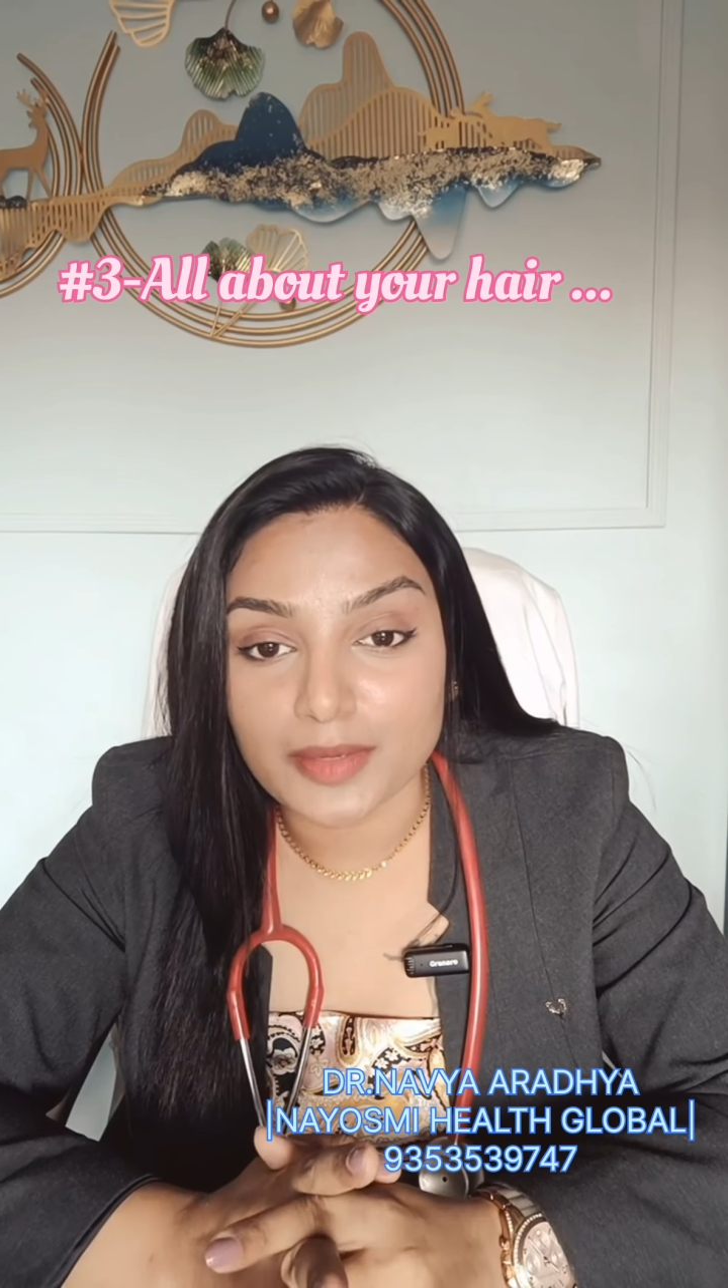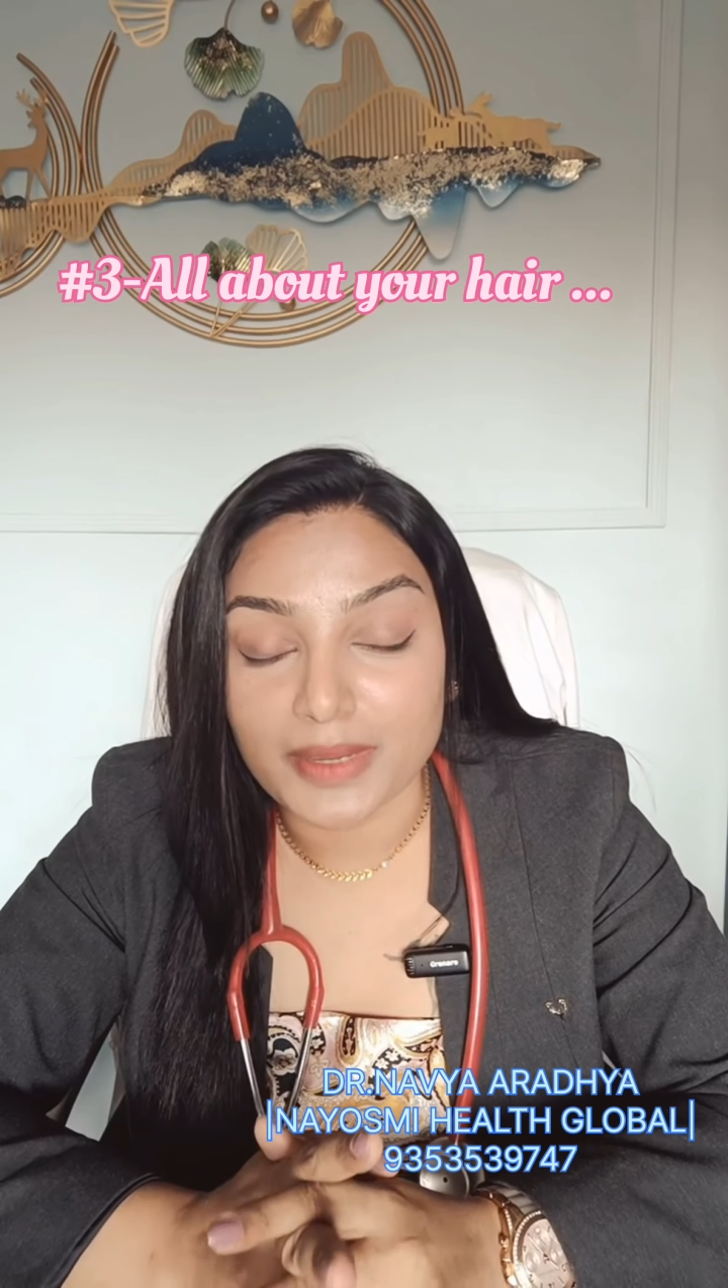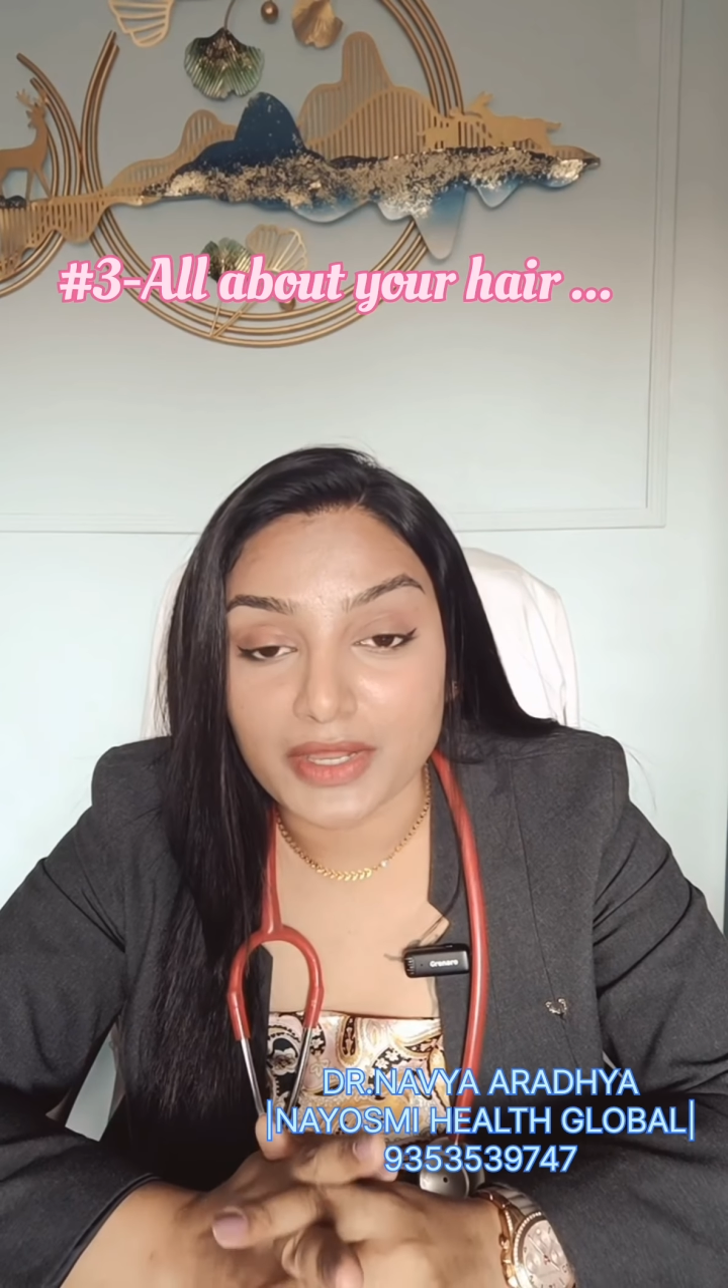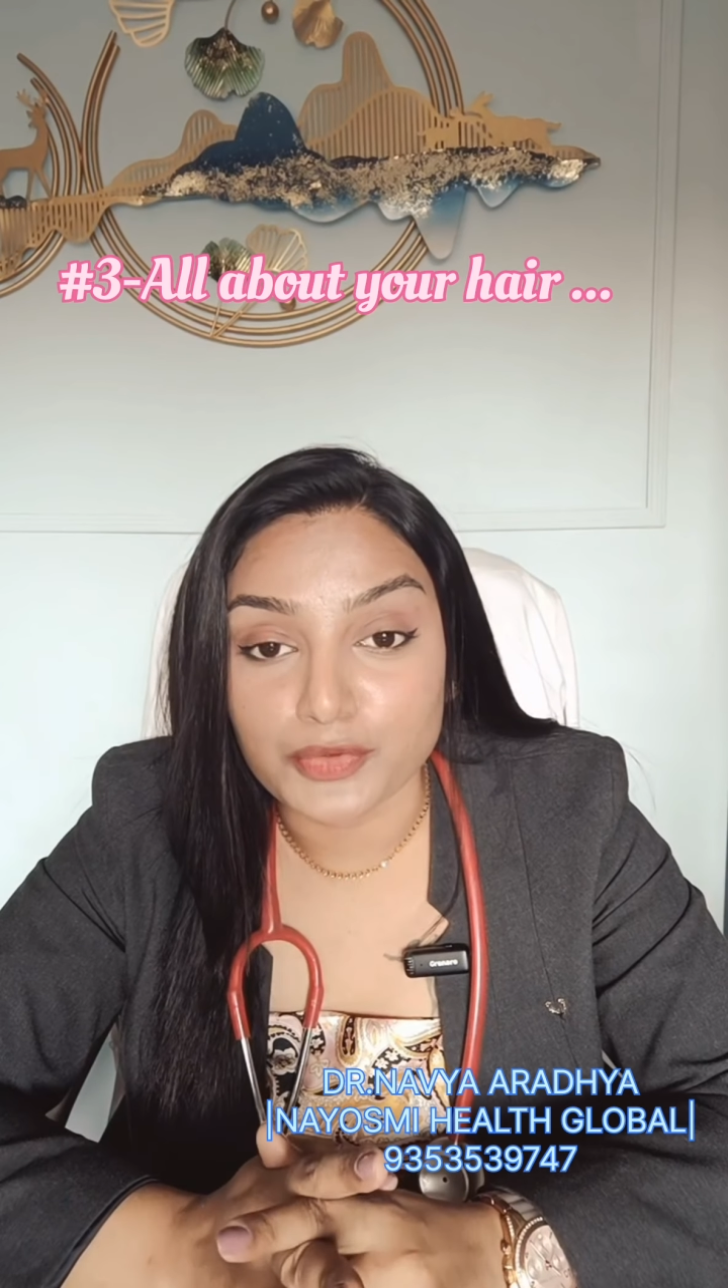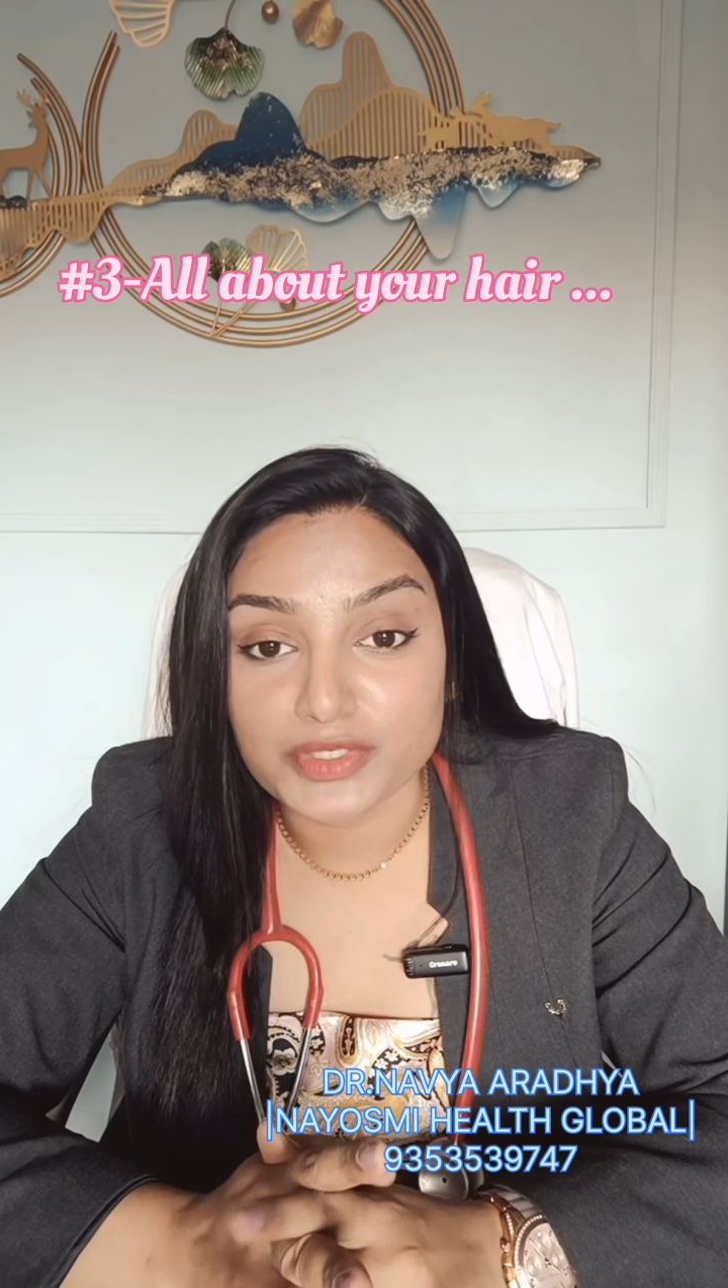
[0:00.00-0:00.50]

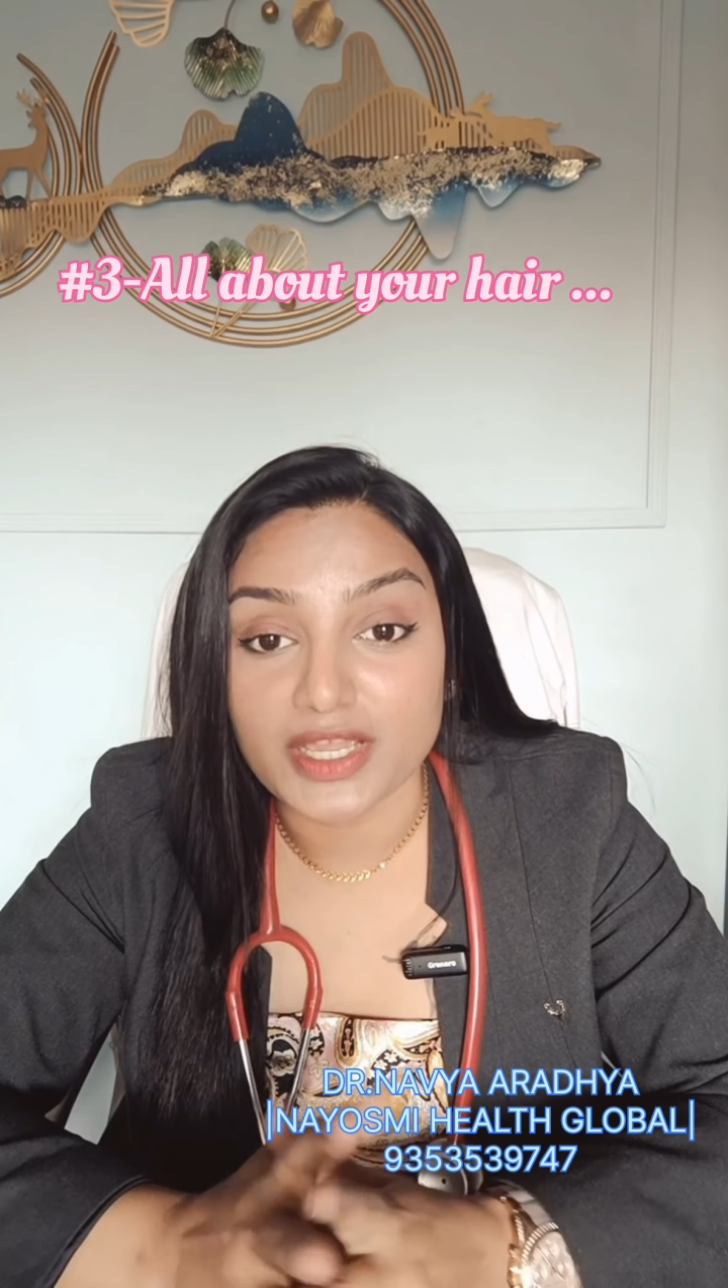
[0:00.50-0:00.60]
about